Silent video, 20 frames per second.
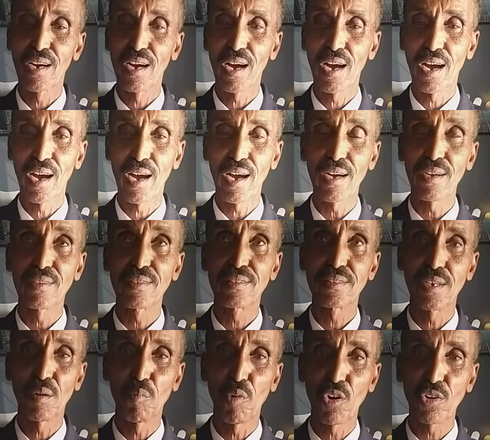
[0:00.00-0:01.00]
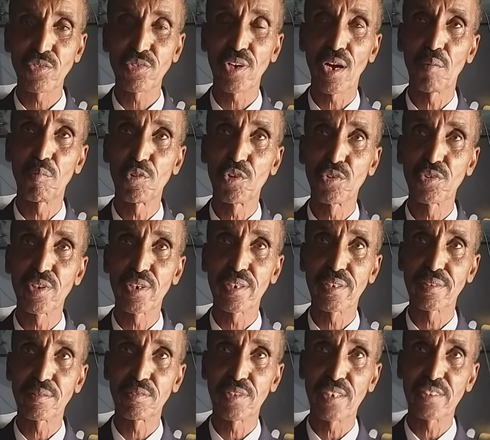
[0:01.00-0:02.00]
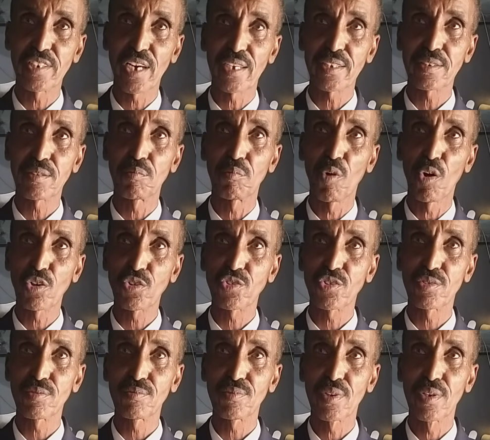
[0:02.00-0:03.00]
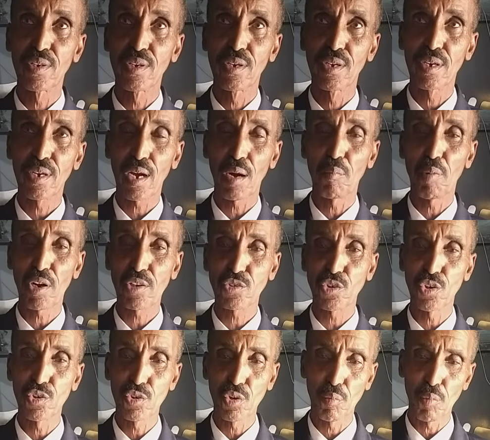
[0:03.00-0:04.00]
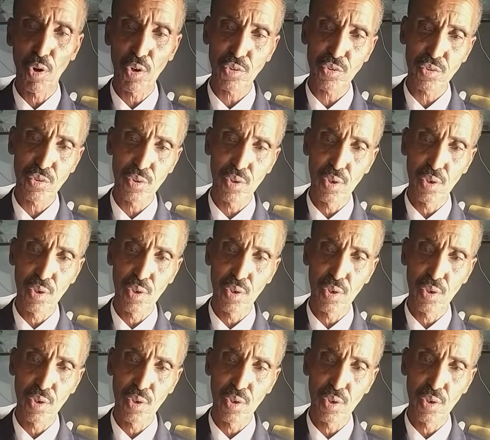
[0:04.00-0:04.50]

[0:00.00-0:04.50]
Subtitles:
The box I'm using is the church box, Kabartoje box.